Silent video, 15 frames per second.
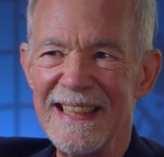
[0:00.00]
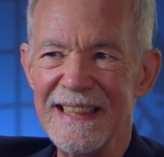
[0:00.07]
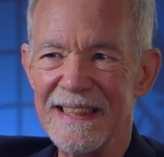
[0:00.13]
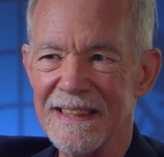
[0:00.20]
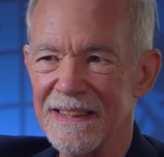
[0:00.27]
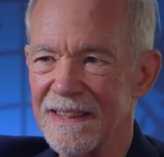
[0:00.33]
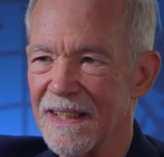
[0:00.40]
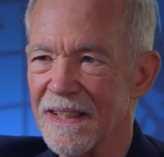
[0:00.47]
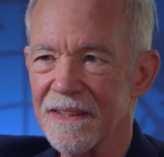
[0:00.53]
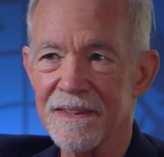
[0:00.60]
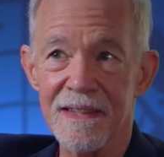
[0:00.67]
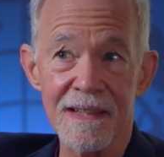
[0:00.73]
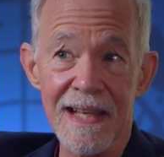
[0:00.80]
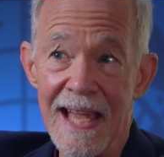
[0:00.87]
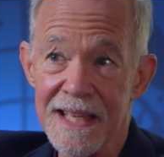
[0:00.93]
in uh,
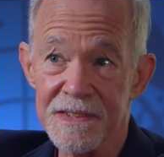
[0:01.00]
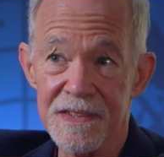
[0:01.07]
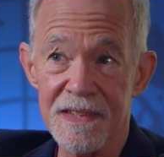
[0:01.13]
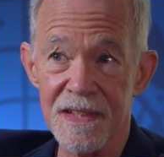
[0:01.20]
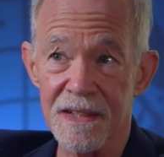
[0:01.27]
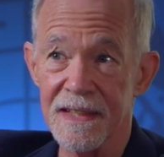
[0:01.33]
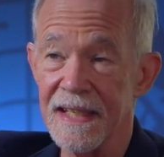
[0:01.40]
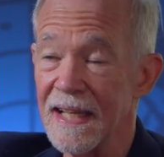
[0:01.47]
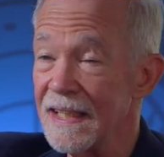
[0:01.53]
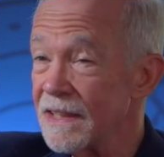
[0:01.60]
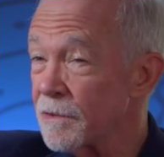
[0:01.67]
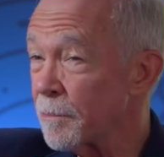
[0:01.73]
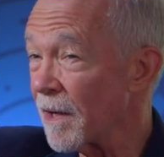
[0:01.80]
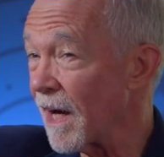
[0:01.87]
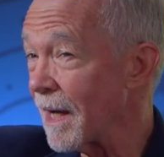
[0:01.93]
the last decade,
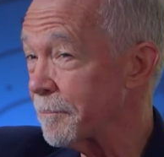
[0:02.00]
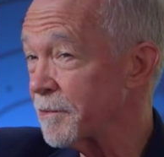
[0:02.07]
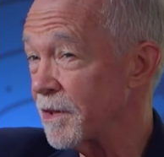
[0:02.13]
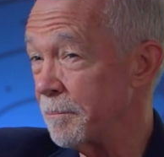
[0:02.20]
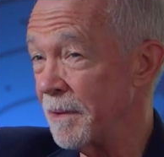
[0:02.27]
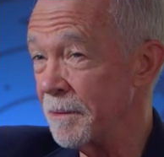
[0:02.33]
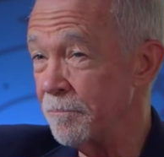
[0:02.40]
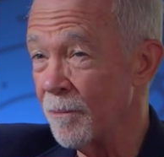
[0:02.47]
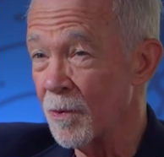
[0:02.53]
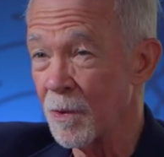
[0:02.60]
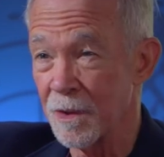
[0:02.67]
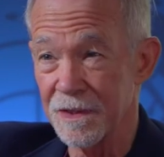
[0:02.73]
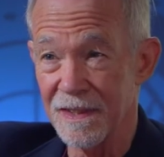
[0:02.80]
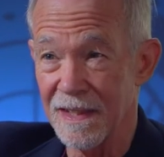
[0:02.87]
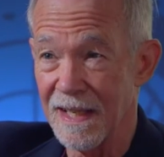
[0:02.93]
perhaps a bit
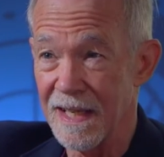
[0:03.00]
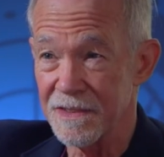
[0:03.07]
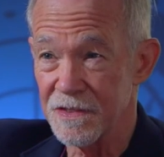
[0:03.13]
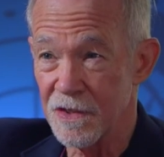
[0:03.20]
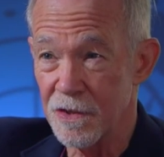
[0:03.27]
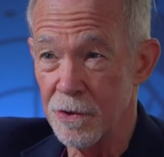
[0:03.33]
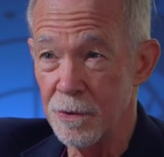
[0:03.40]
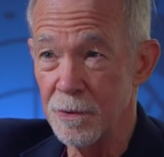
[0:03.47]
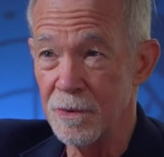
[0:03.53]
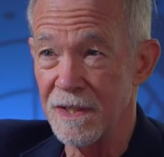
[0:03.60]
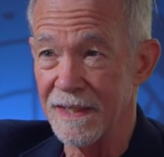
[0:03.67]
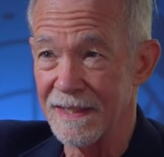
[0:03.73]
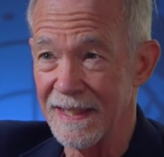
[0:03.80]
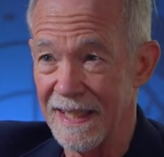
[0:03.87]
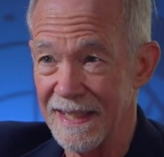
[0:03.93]
more, the last two
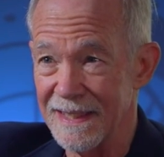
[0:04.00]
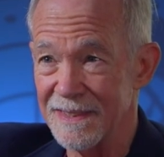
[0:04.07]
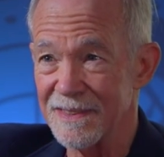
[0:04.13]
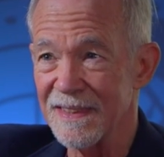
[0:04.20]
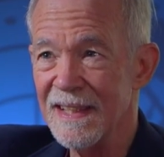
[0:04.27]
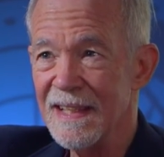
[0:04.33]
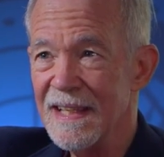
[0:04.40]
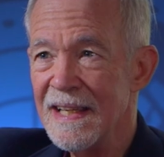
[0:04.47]
decades.